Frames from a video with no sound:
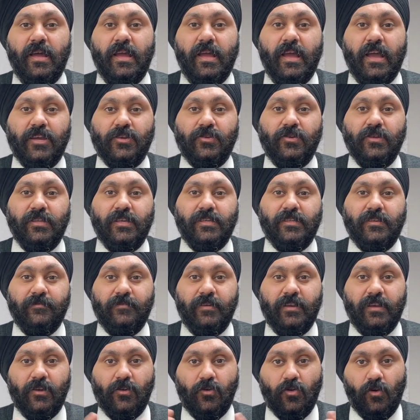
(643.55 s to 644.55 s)
Actually, there's a
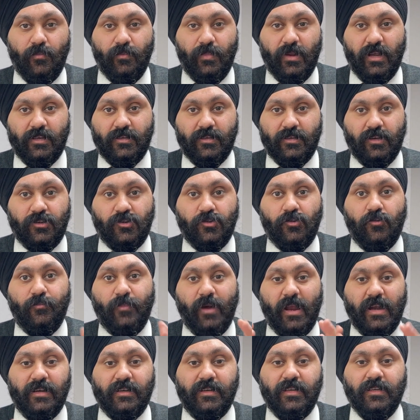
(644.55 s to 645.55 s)
very complex structure of
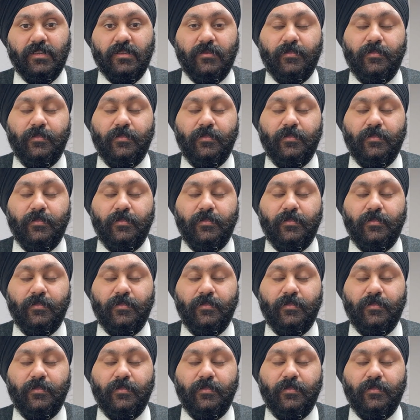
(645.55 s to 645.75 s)
penalties.